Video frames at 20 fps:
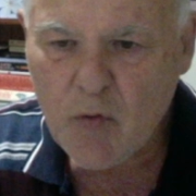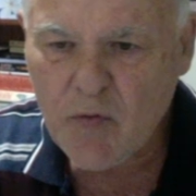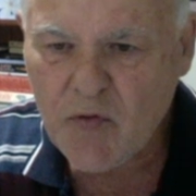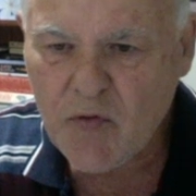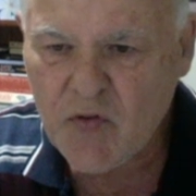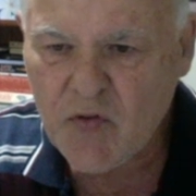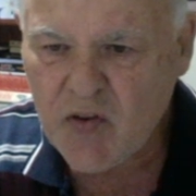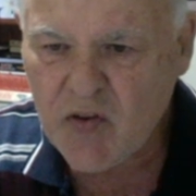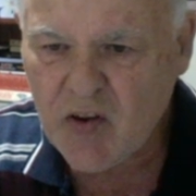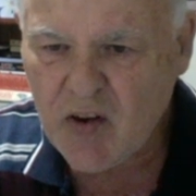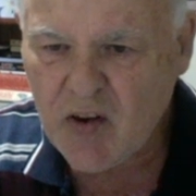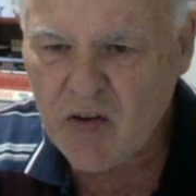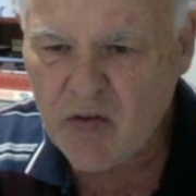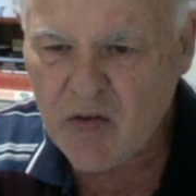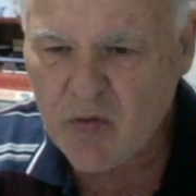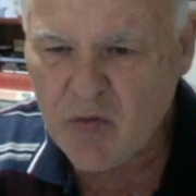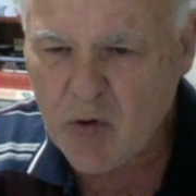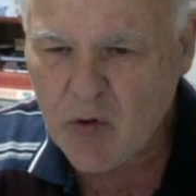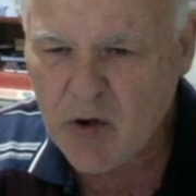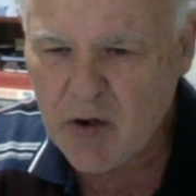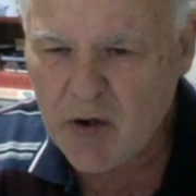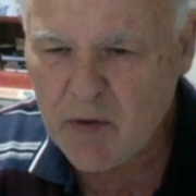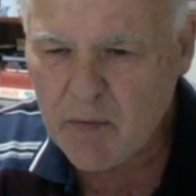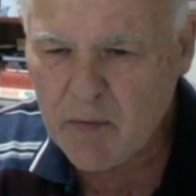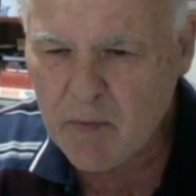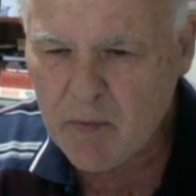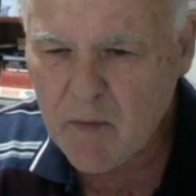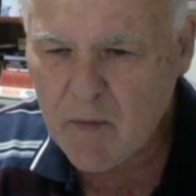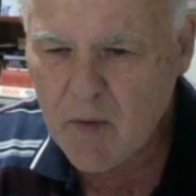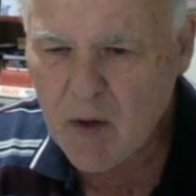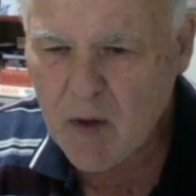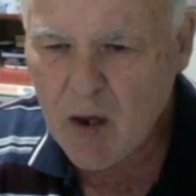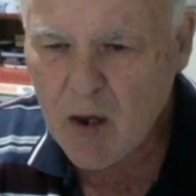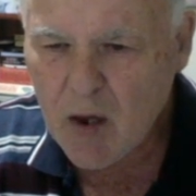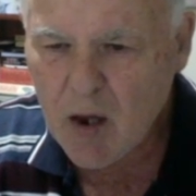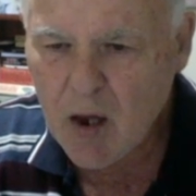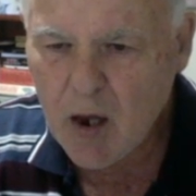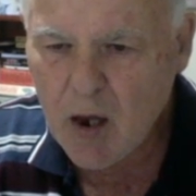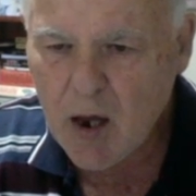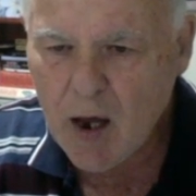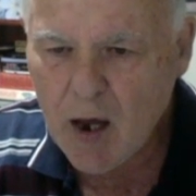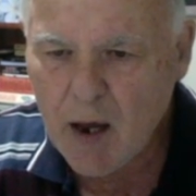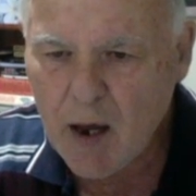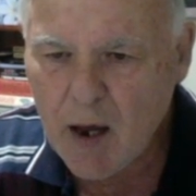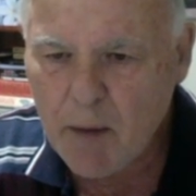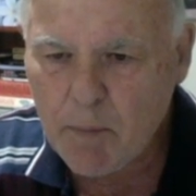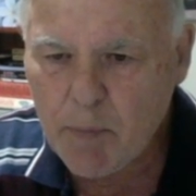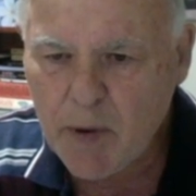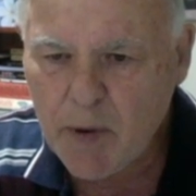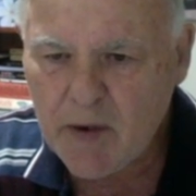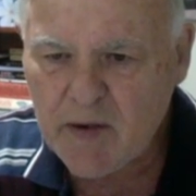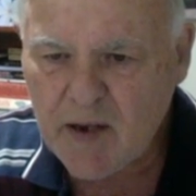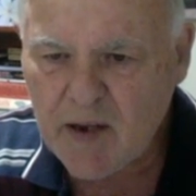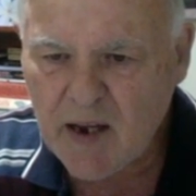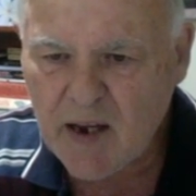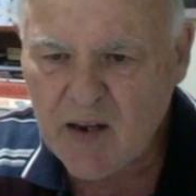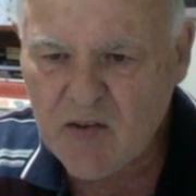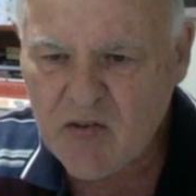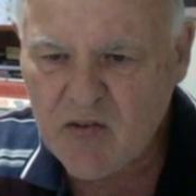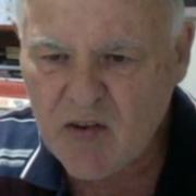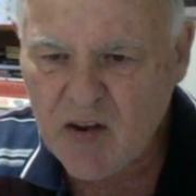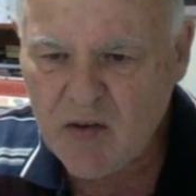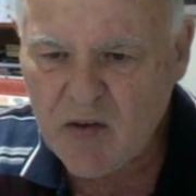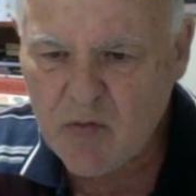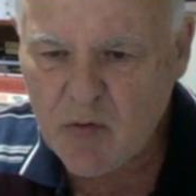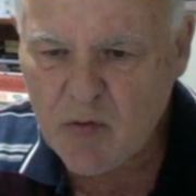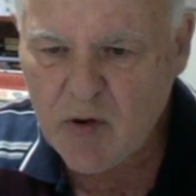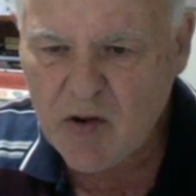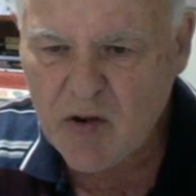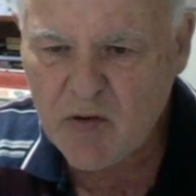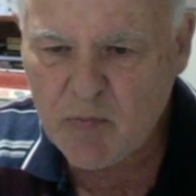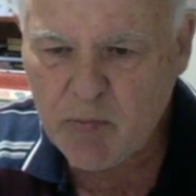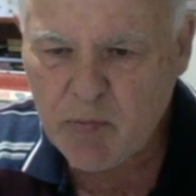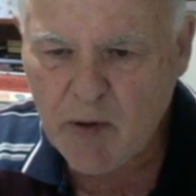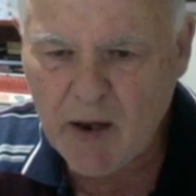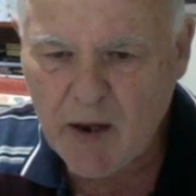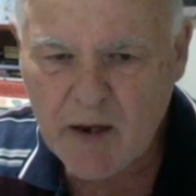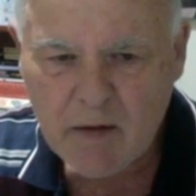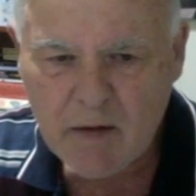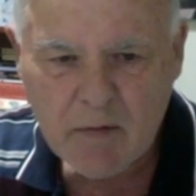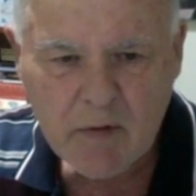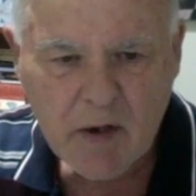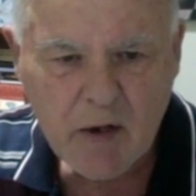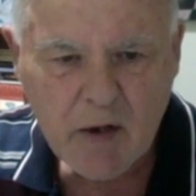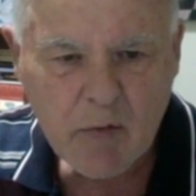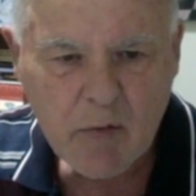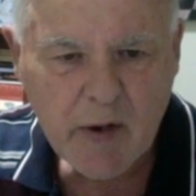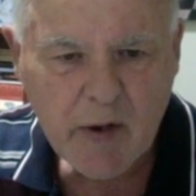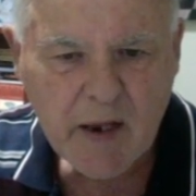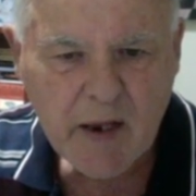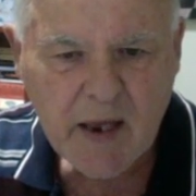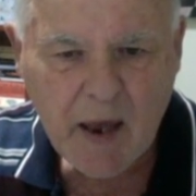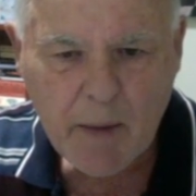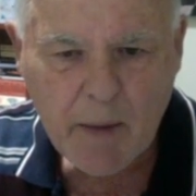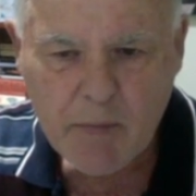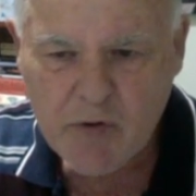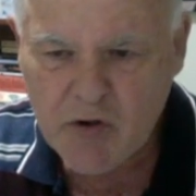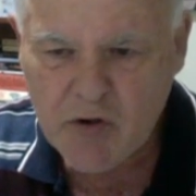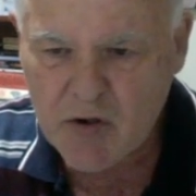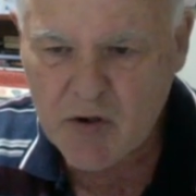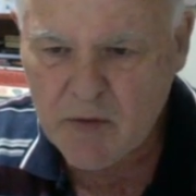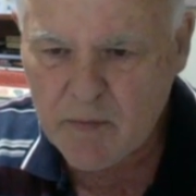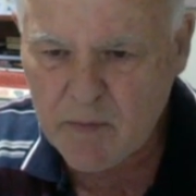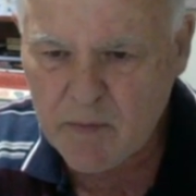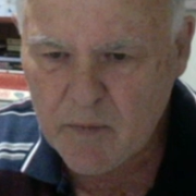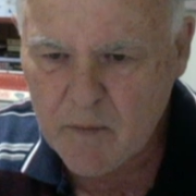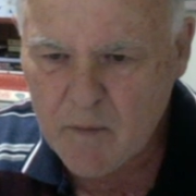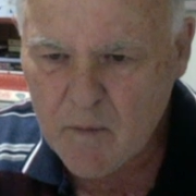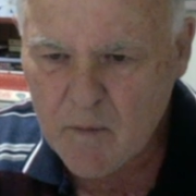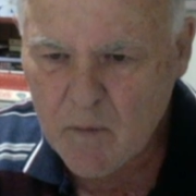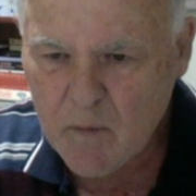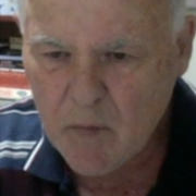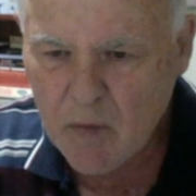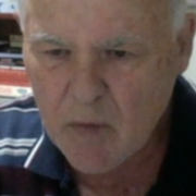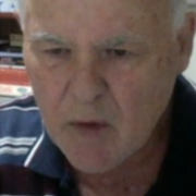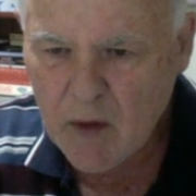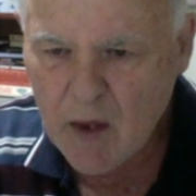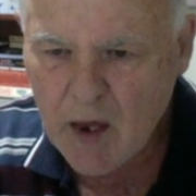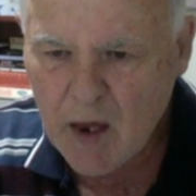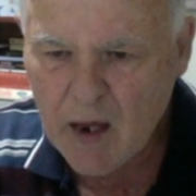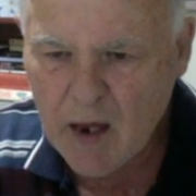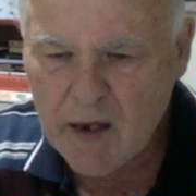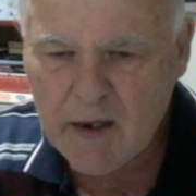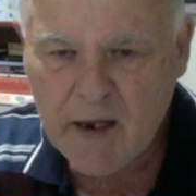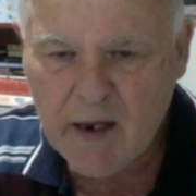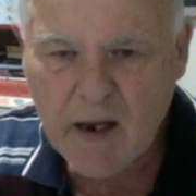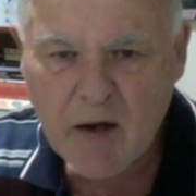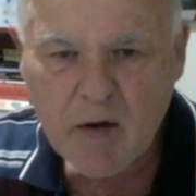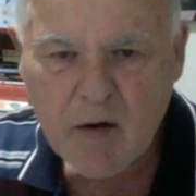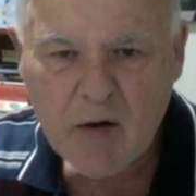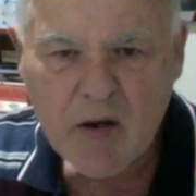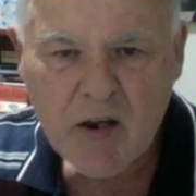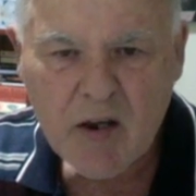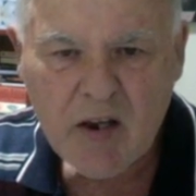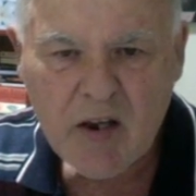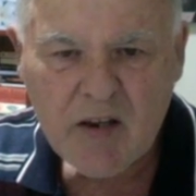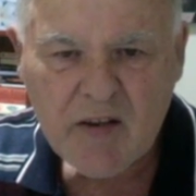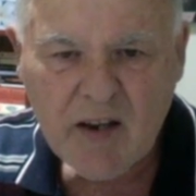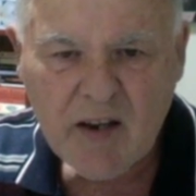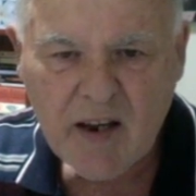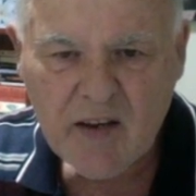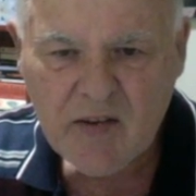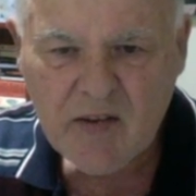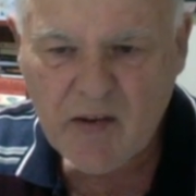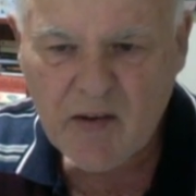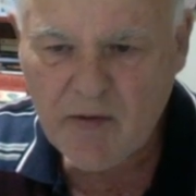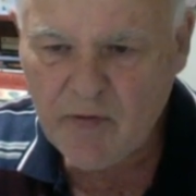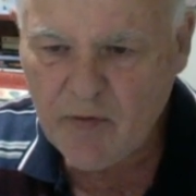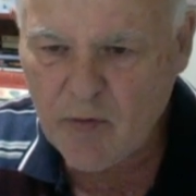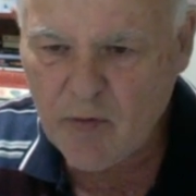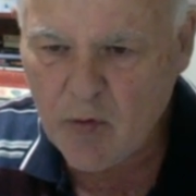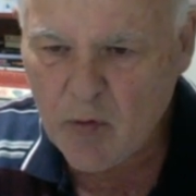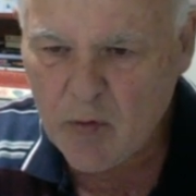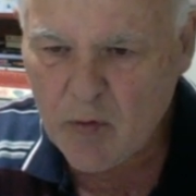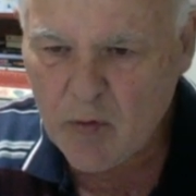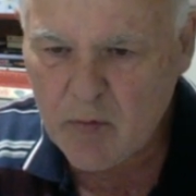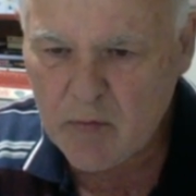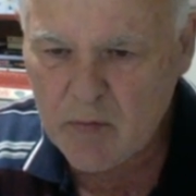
c3. B takes c3 is played. He recaptured. Now e takes f4.